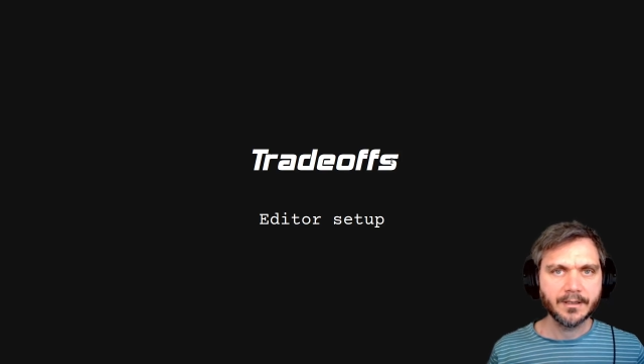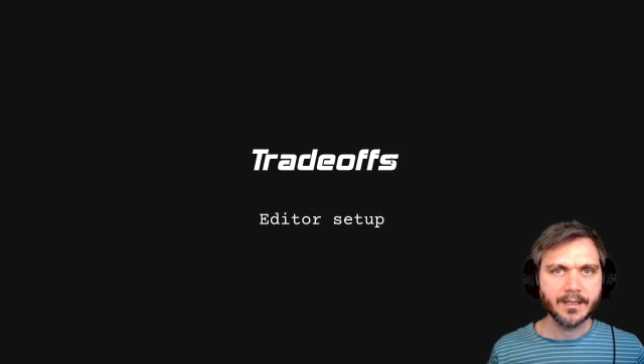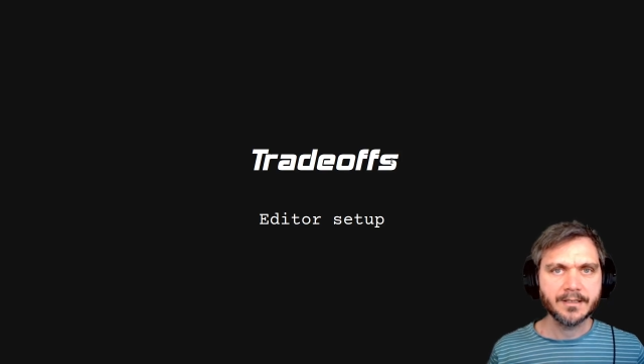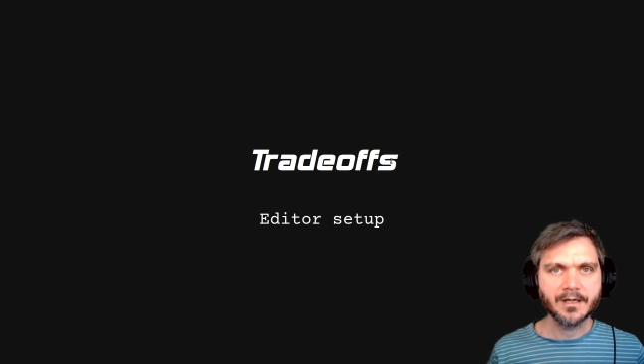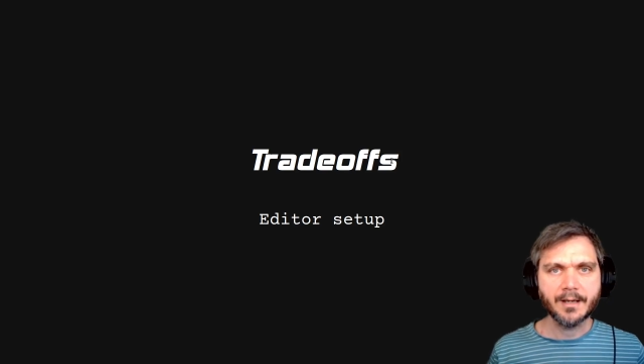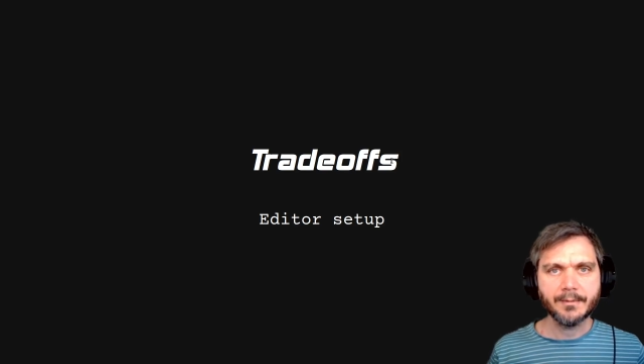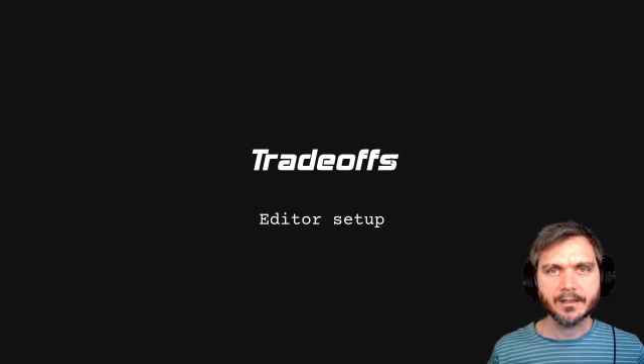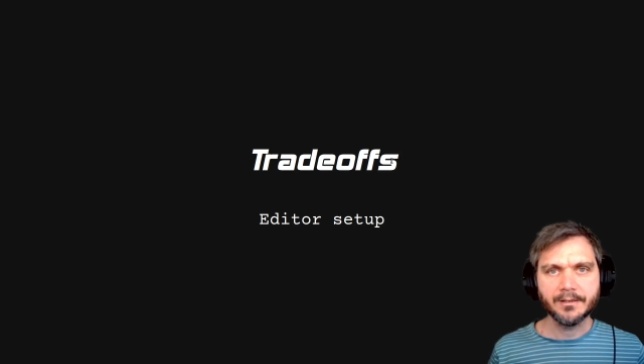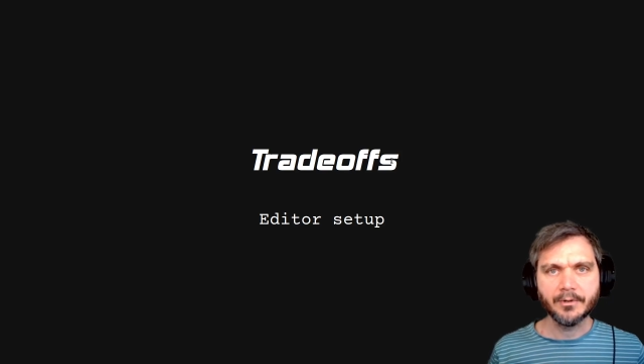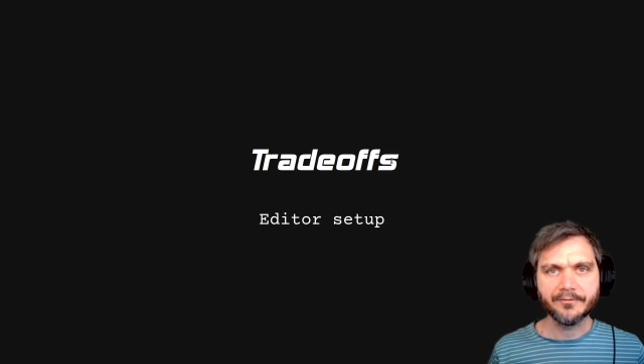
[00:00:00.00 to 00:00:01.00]
and
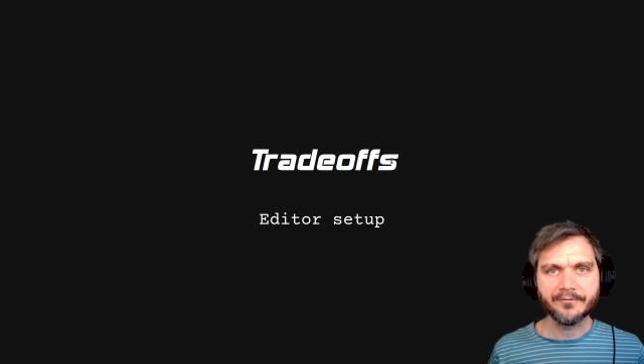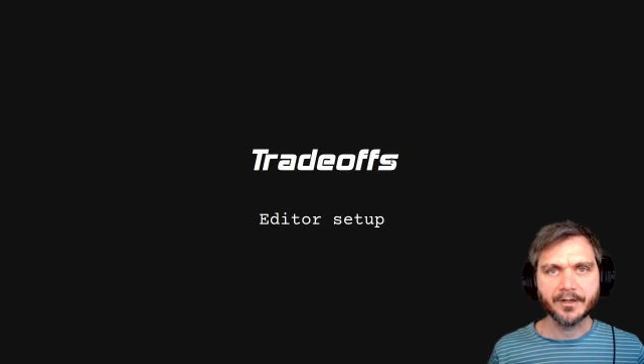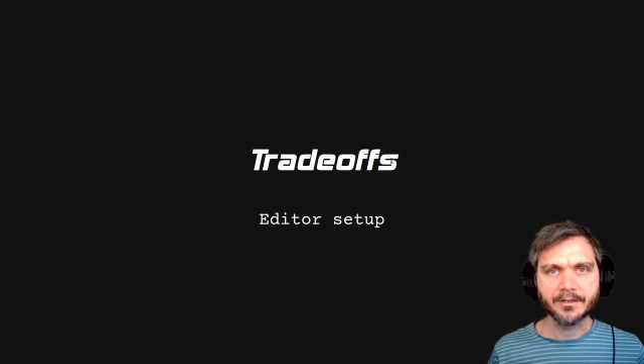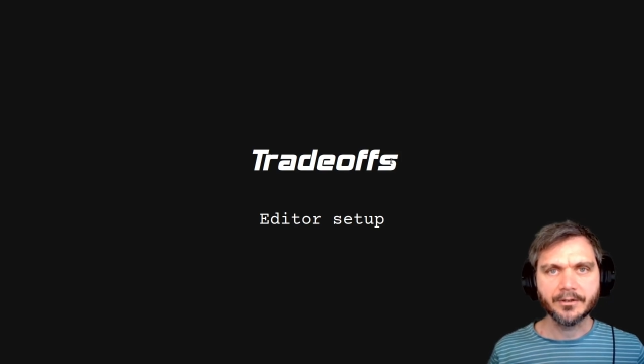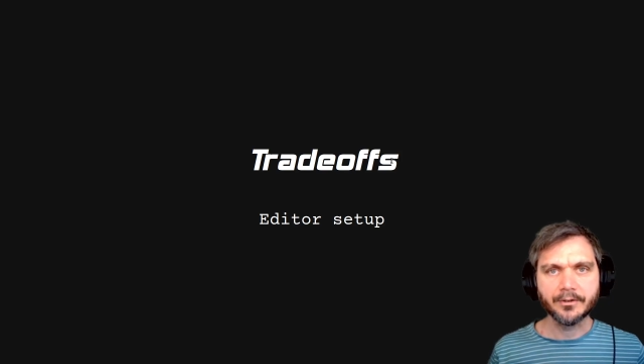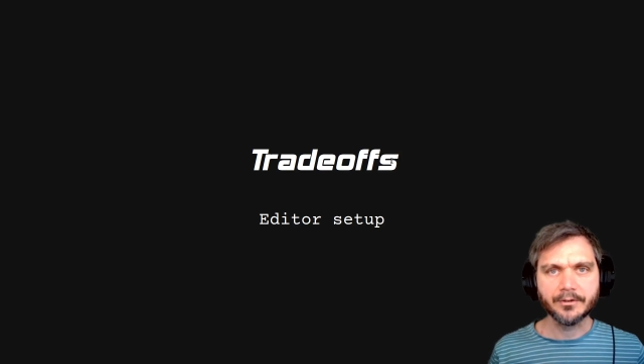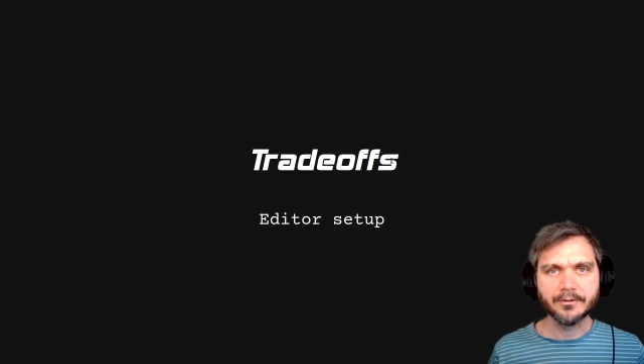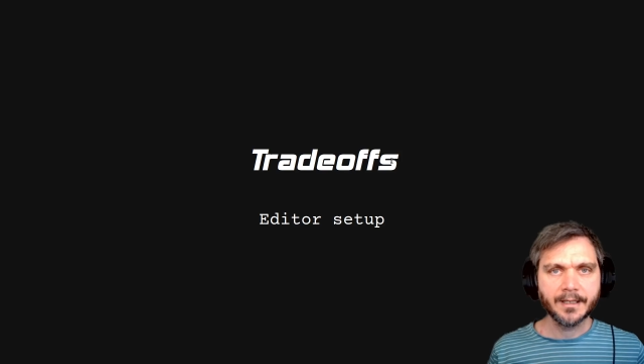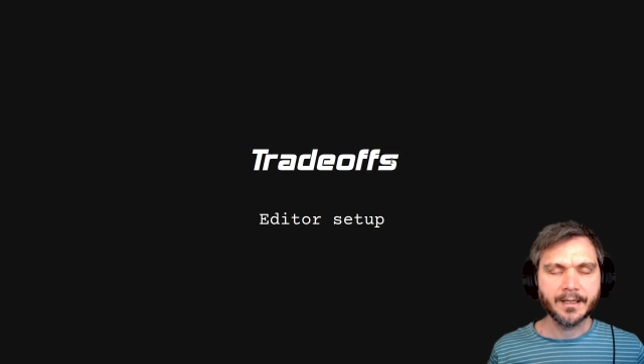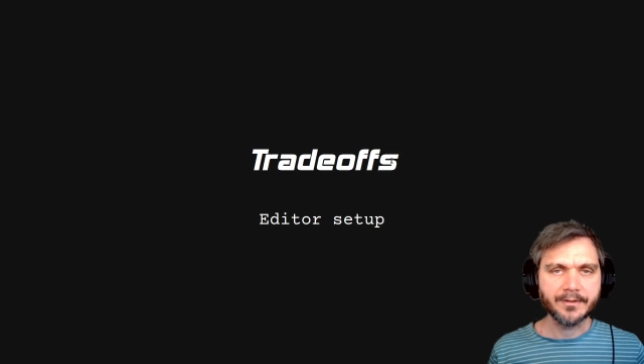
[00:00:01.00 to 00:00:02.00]
dynamically modifying code
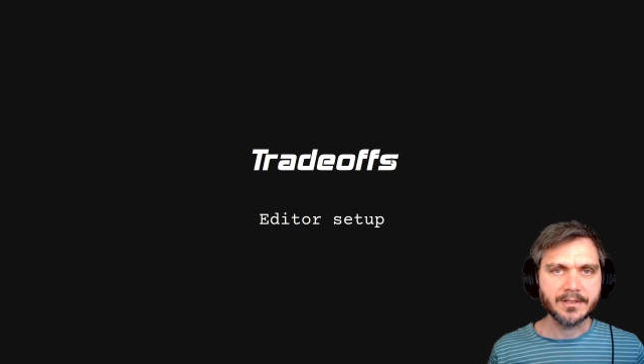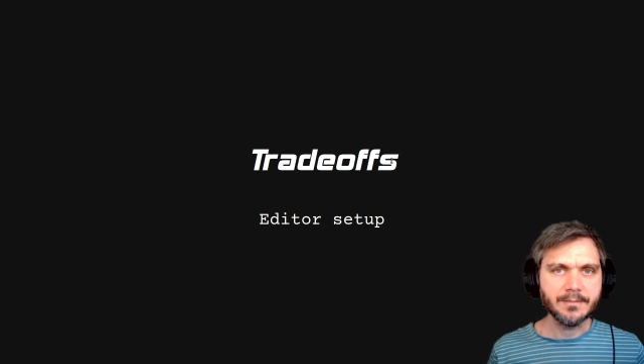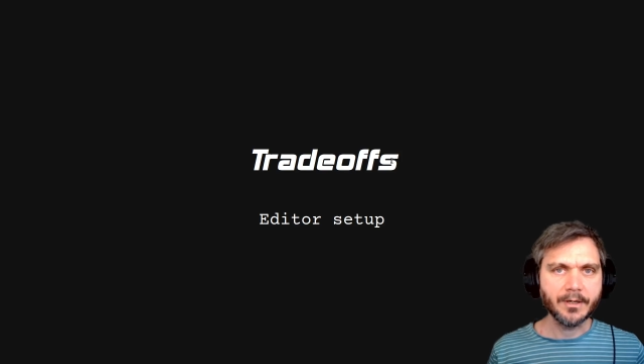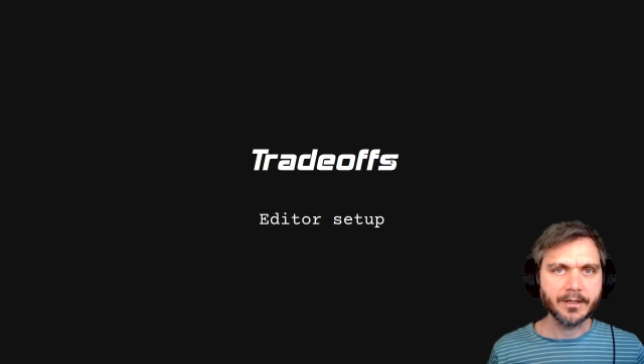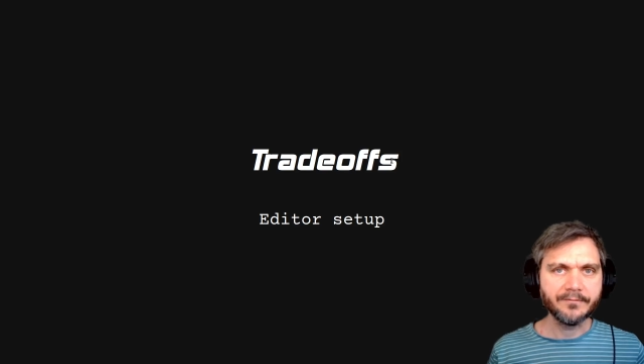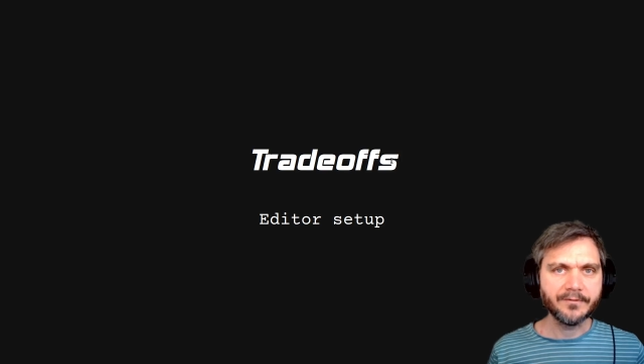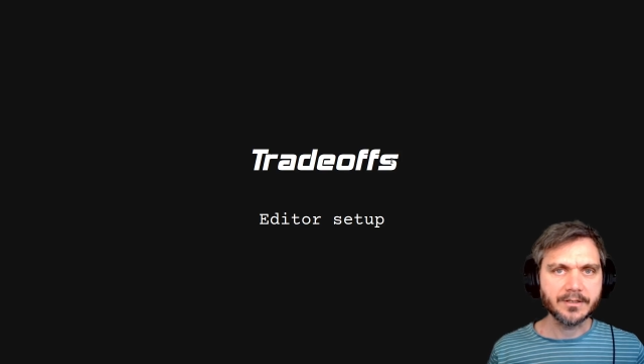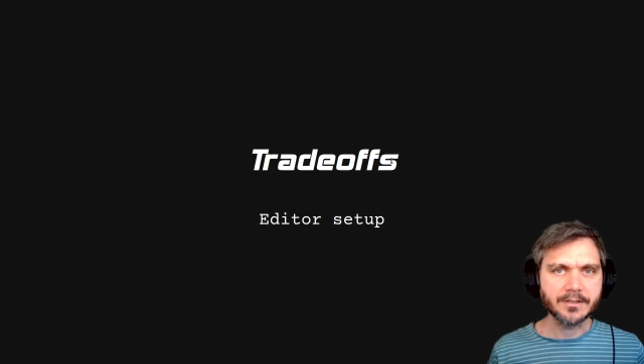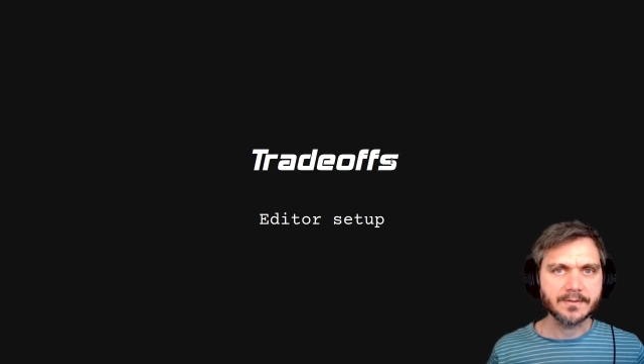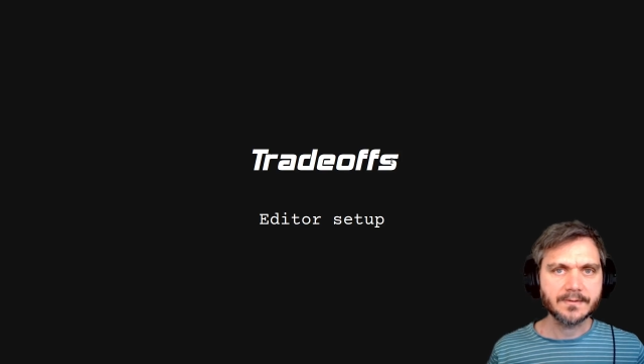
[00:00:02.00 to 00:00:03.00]
and other debugging
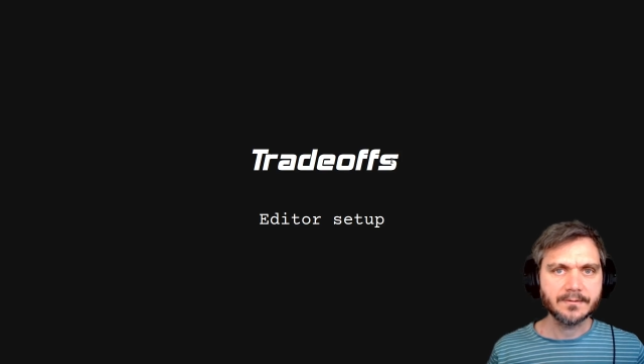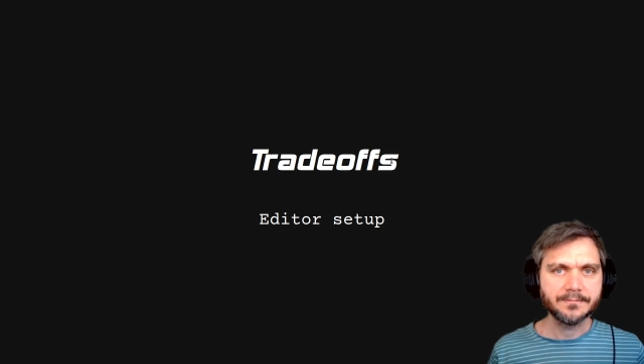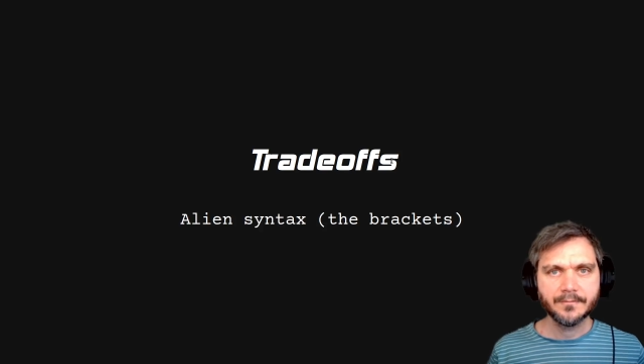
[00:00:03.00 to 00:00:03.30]
features.